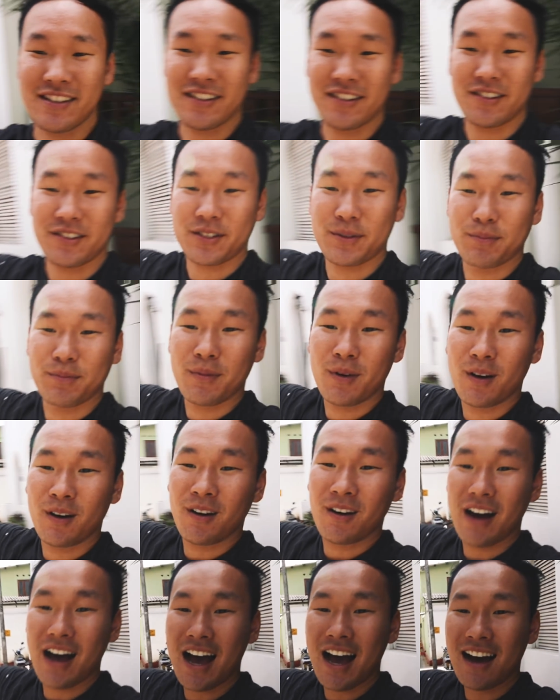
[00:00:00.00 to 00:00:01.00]
little small
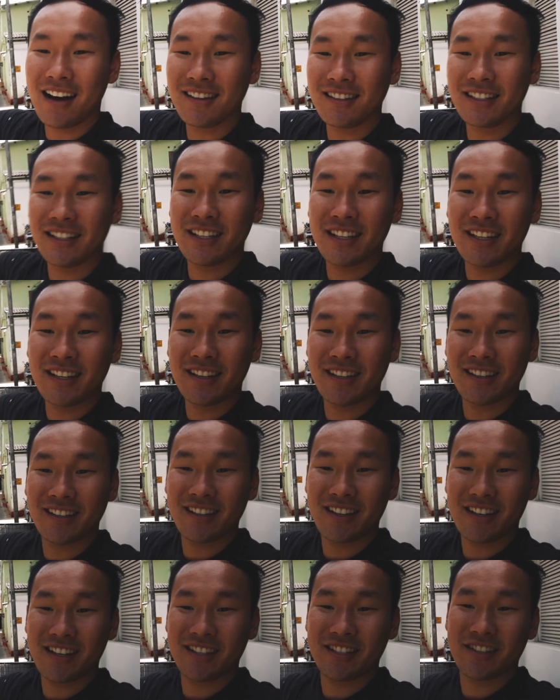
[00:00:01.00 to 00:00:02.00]
alley,
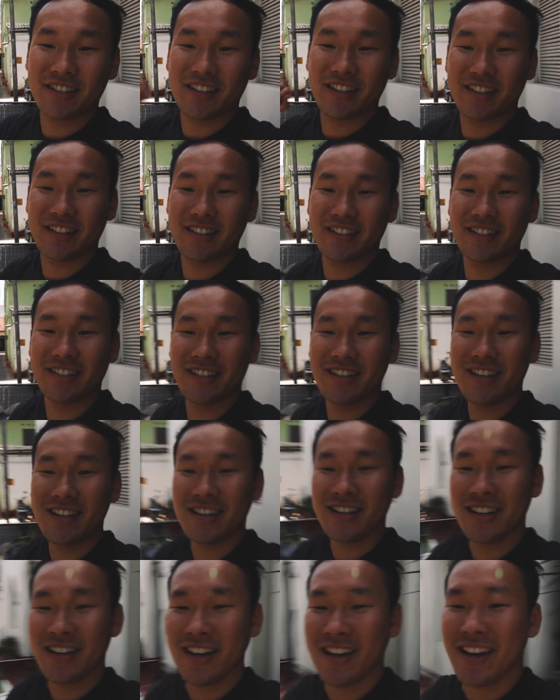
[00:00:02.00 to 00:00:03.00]
as you can see.
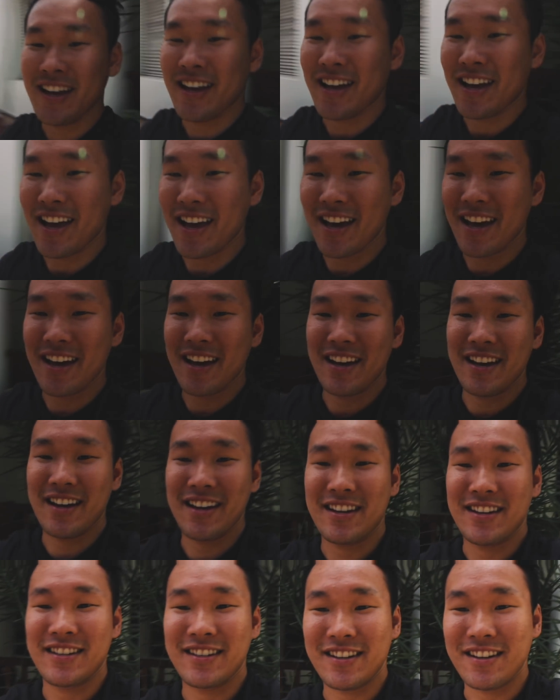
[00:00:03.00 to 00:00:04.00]

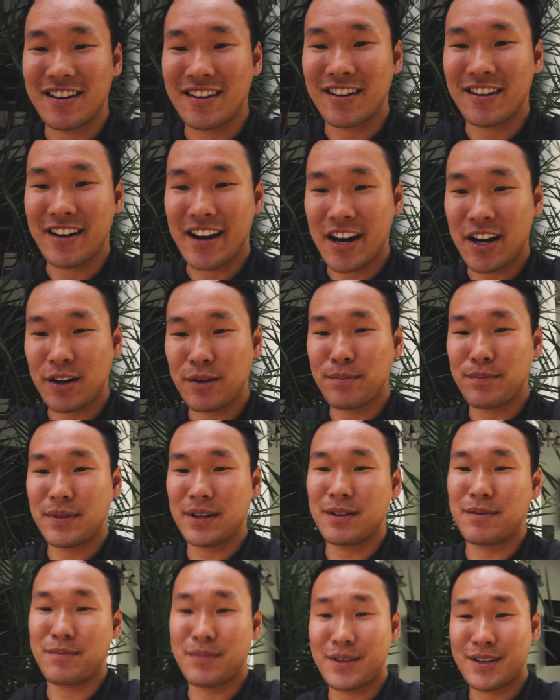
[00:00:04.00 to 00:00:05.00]
And our
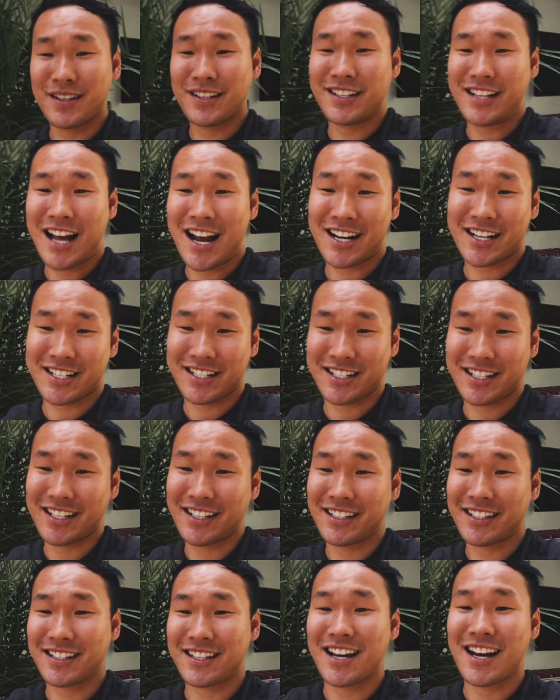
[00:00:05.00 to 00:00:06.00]
Airbnb is actually
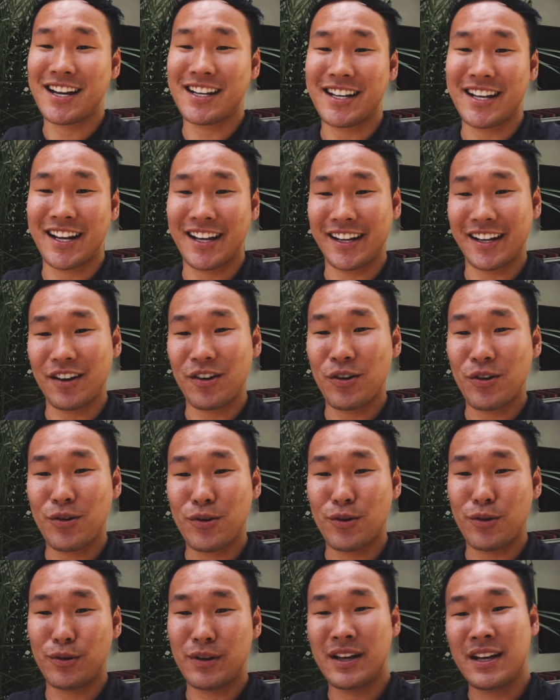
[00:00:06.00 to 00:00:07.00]
inside an
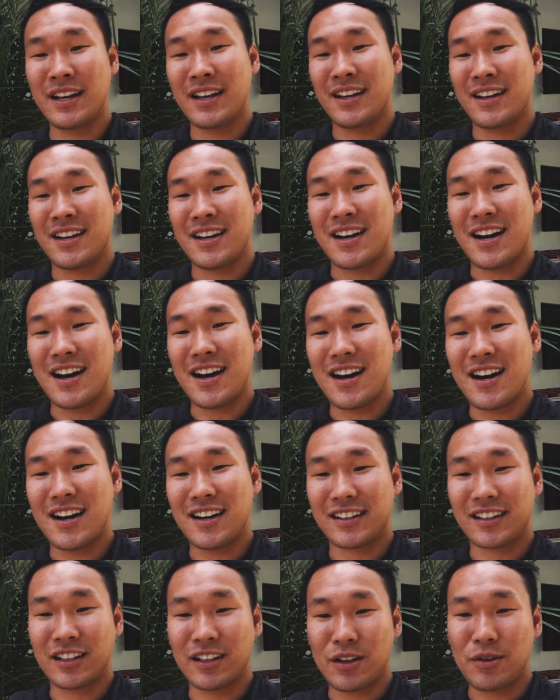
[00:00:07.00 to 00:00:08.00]
old
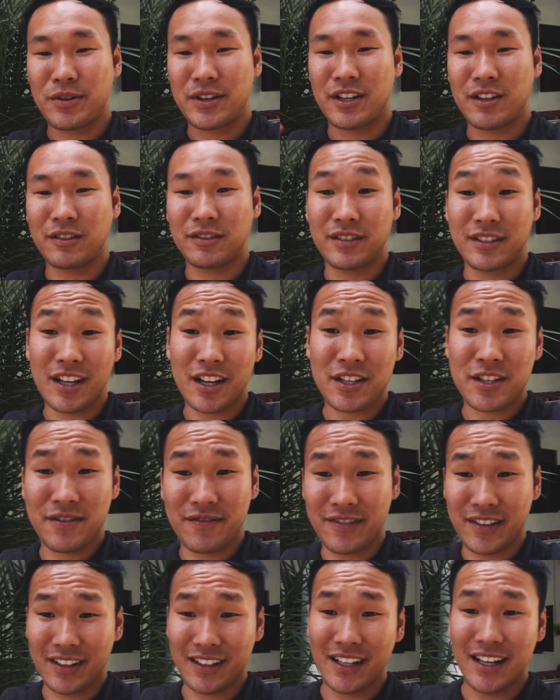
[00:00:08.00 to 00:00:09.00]
colonial Dutch
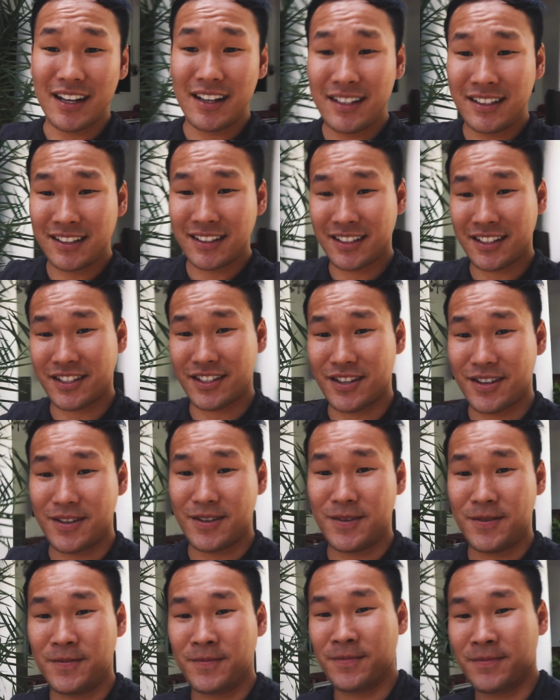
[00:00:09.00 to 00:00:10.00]
villa.
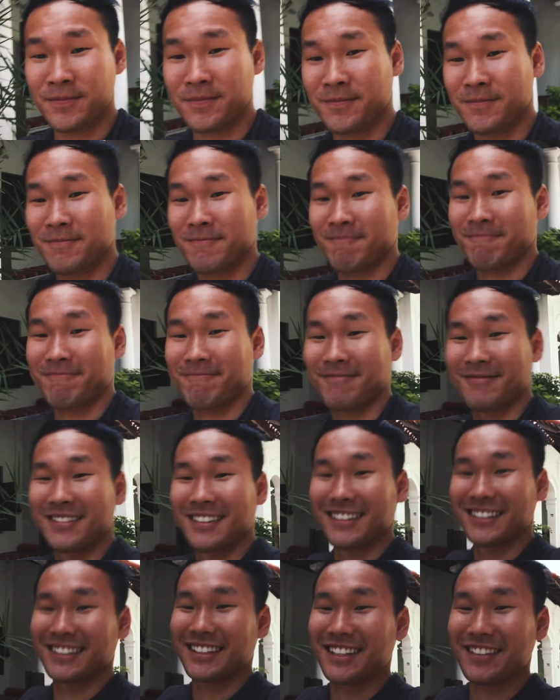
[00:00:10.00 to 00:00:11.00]
So
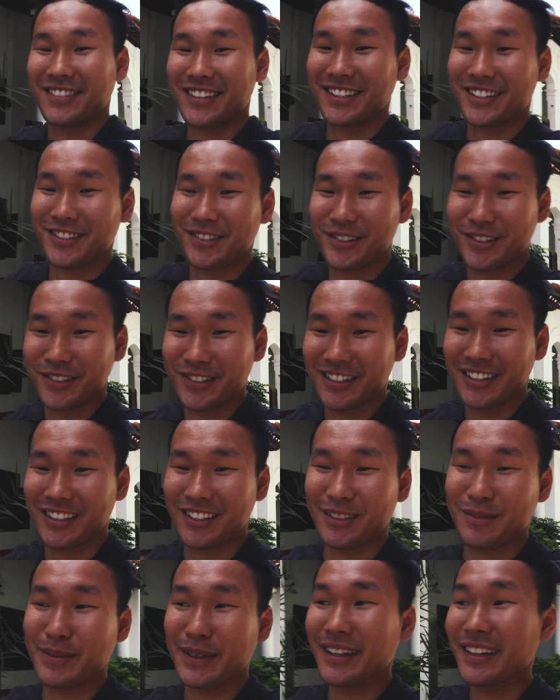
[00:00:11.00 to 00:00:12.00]
I'm giving Jeroen a
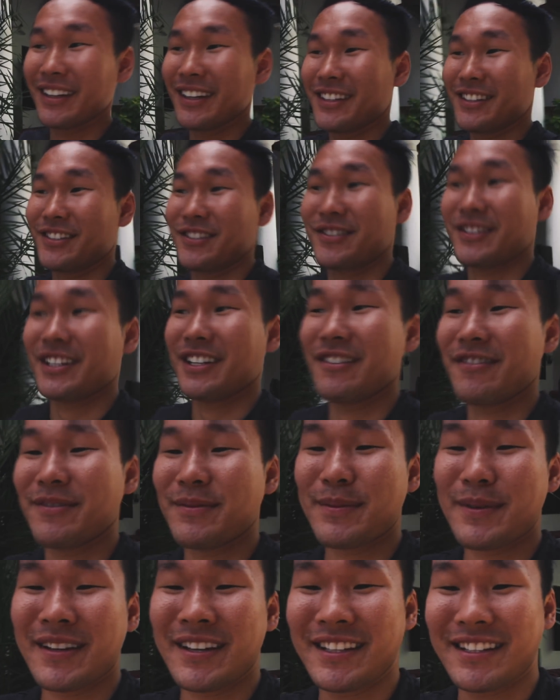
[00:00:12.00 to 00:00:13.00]
little bit of history of
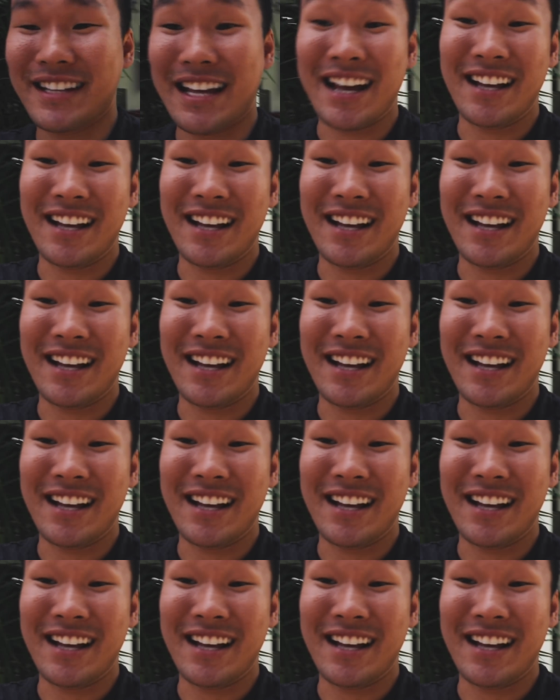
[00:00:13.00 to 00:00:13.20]
his